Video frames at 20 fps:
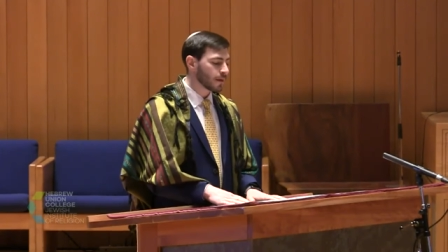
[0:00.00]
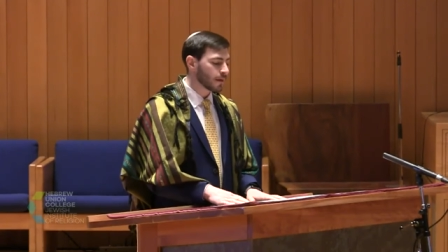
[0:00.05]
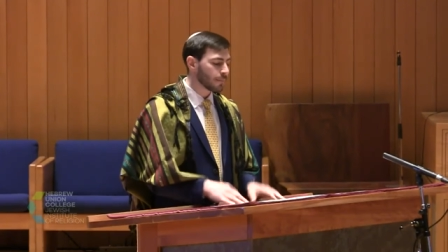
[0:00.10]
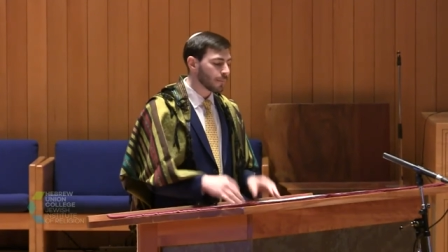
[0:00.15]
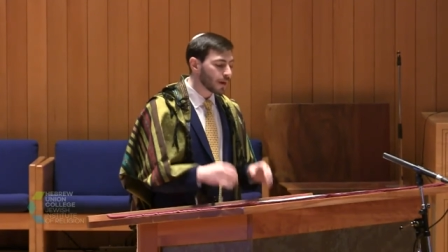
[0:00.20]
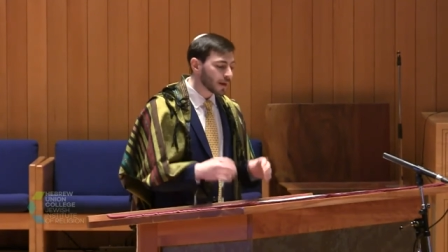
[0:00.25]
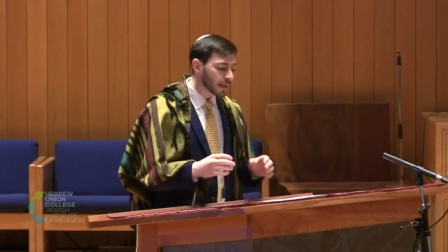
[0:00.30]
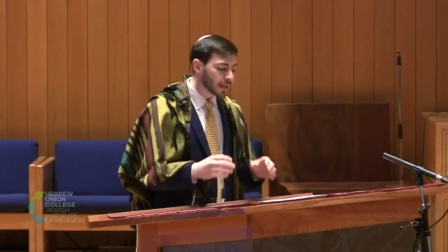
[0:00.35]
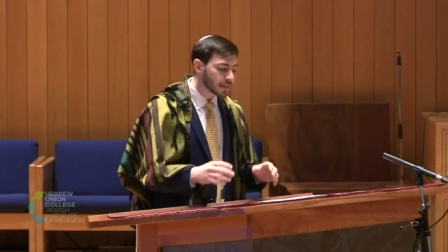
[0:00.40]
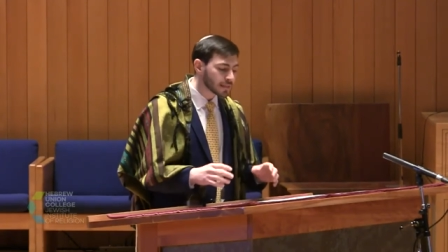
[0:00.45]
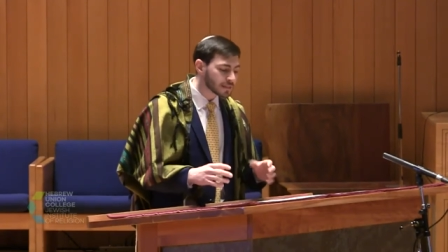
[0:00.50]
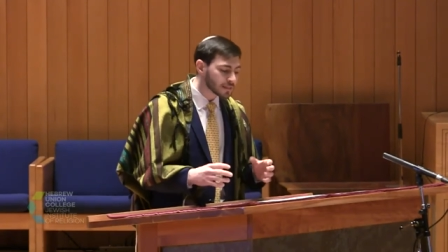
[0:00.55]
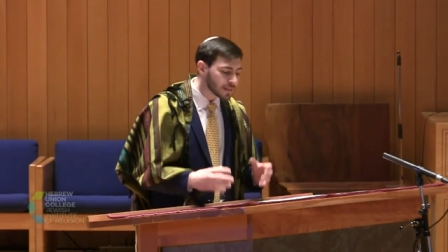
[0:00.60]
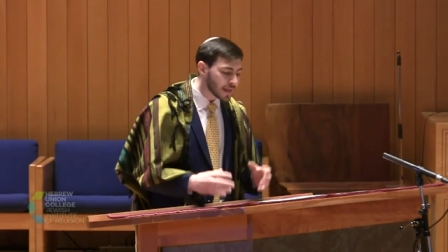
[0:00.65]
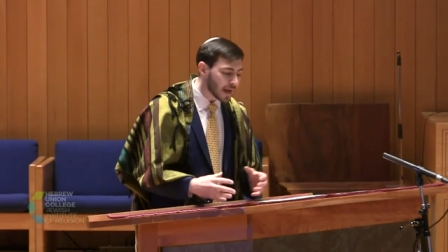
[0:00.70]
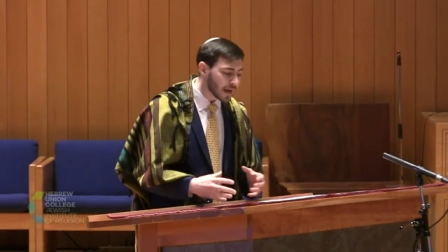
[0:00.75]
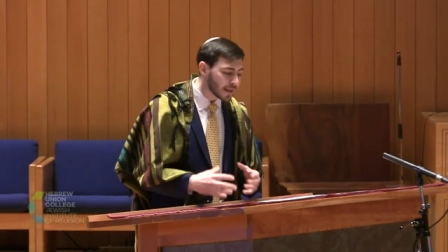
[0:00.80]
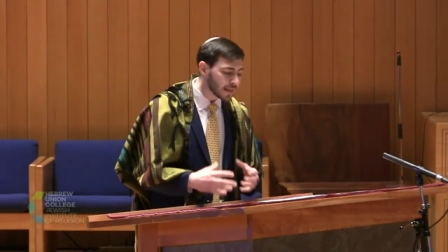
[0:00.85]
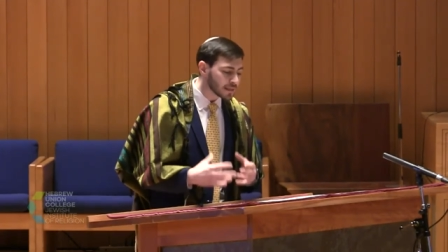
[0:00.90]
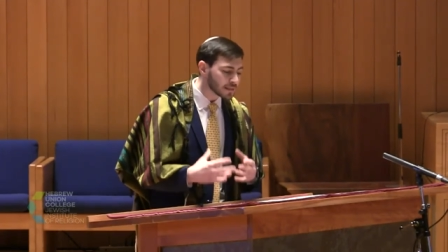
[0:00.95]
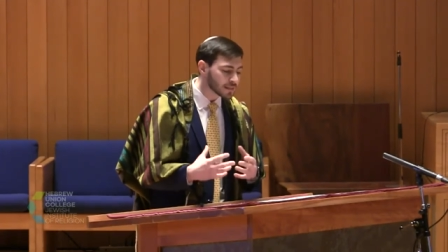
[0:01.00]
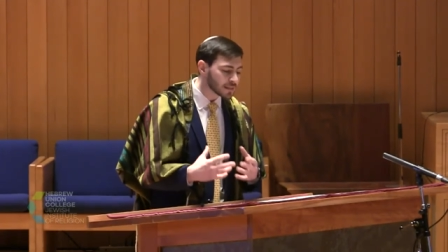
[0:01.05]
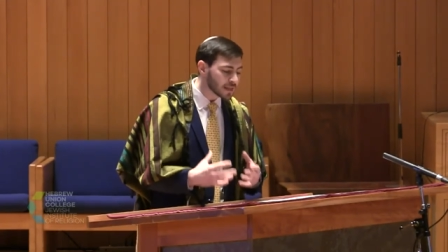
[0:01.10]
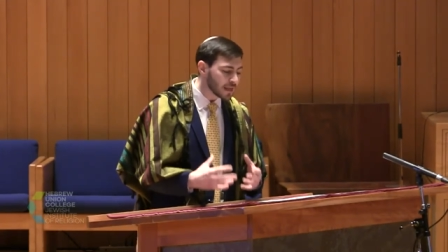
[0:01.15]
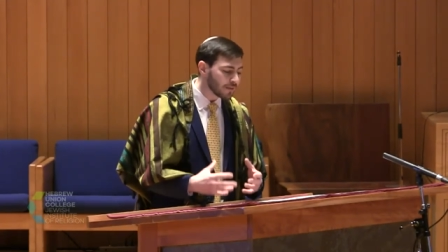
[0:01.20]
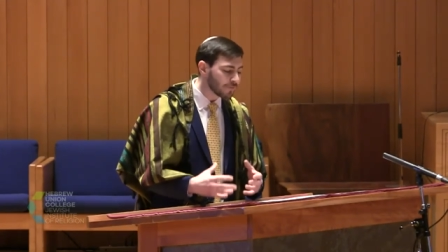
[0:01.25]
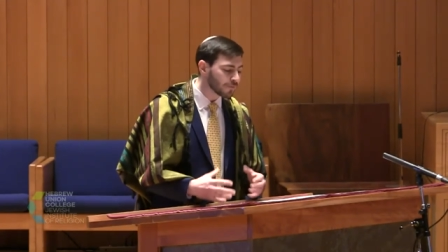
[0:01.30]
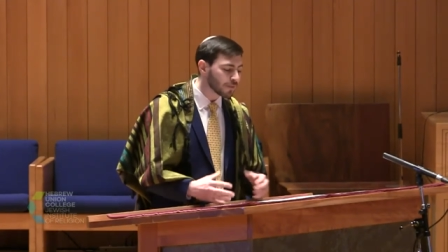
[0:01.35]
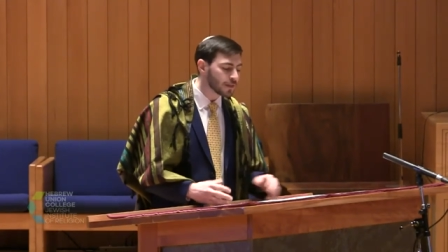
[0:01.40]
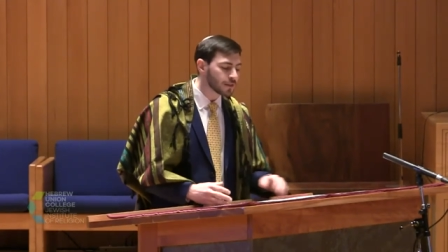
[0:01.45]
but instead is
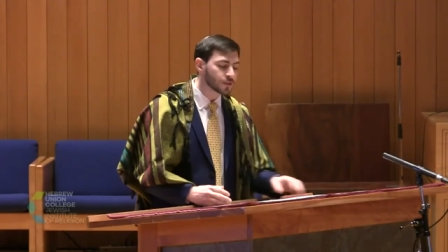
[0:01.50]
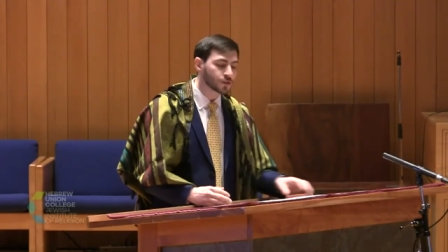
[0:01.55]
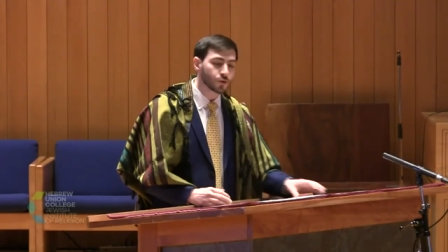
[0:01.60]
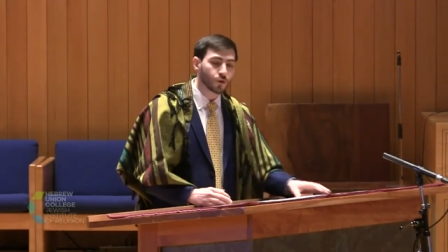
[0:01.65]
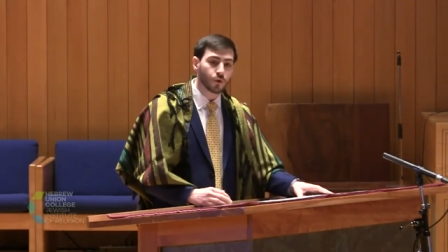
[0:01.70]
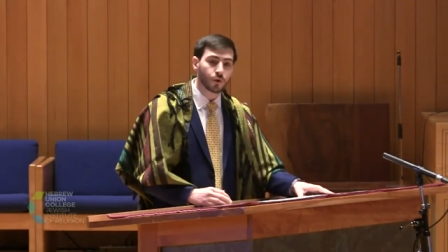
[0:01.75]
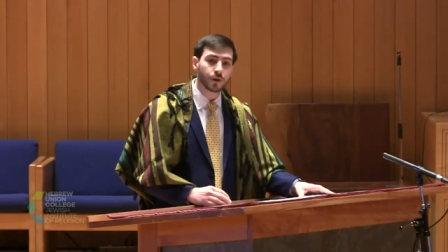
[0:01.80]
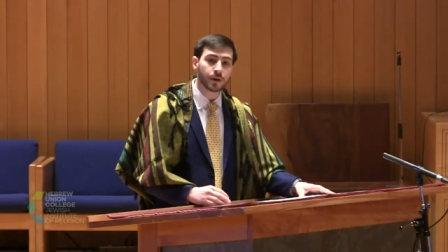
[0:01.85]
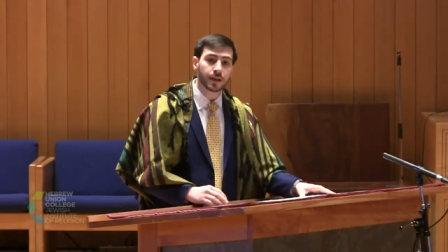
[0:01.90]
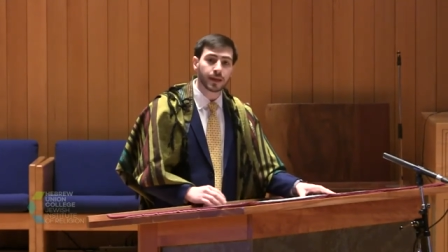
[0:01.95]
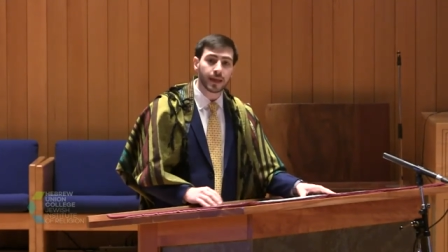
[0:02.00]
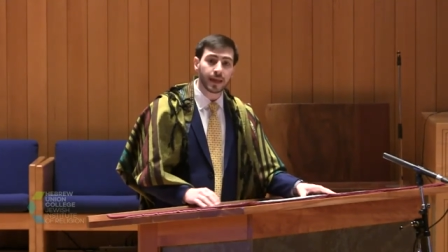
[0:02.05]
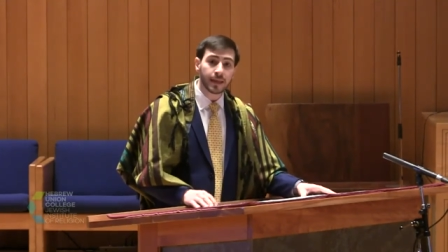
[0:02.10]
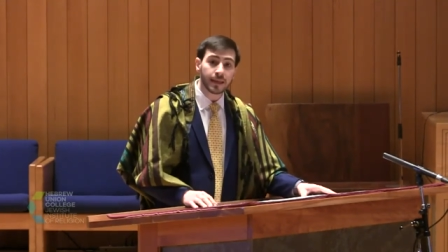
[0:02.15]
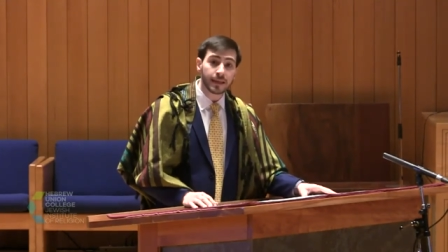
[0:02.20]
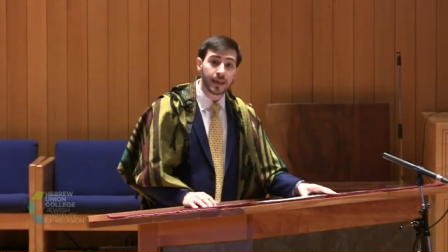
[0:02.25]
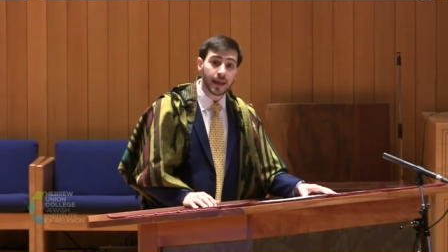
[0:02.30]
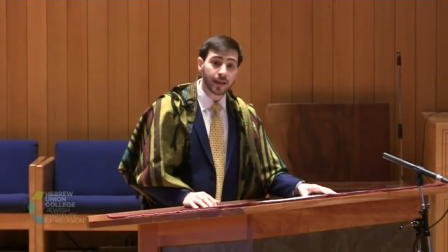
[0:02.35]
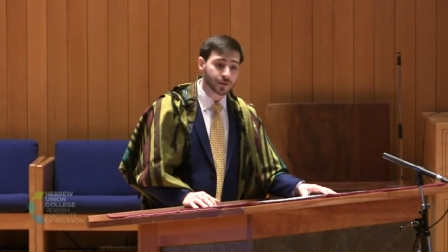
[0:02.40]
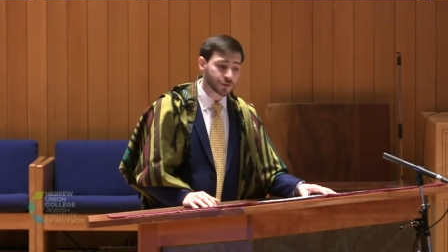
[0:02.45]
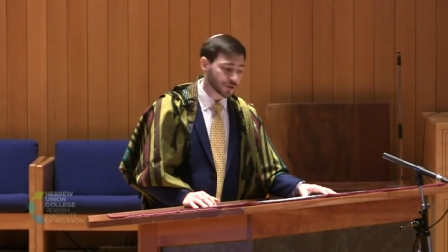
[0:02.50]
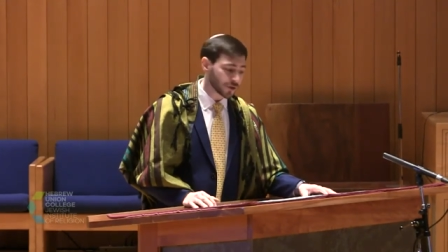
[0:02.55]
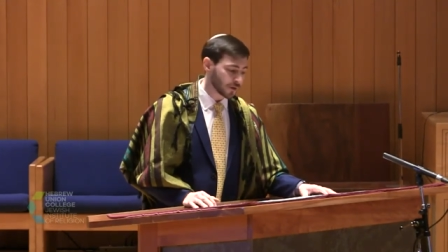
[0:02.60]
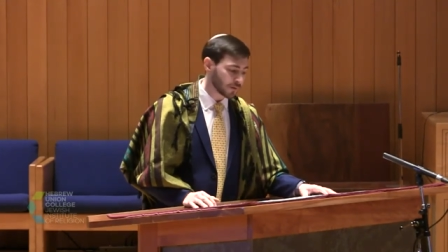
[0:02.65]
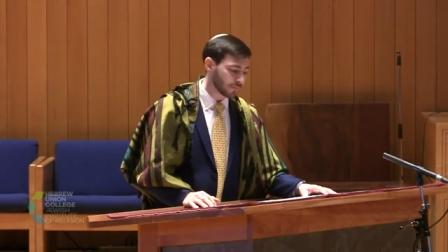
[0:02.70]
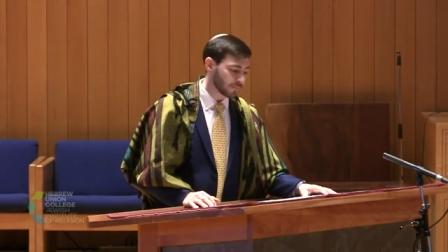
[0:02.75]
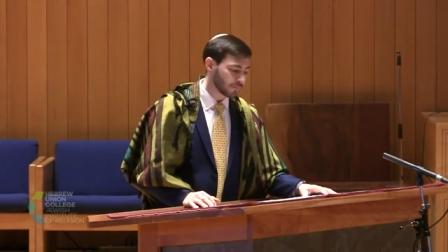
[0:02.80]
safely stored in nature,